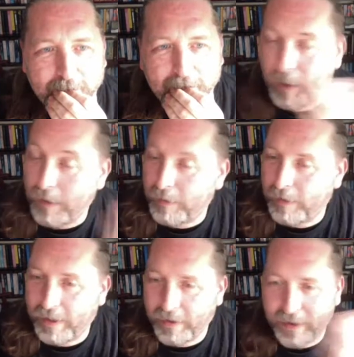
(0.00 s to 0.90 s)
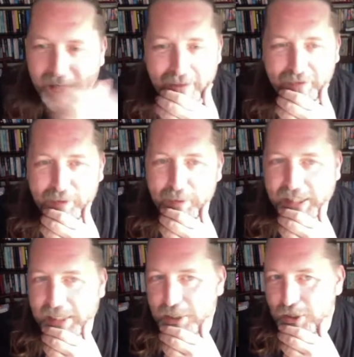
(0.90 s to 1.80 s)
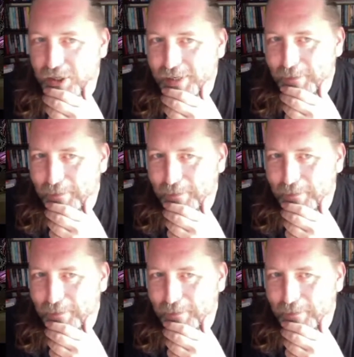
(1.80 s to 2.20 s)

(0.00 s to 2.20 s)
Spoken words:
Well, I have them occasionally.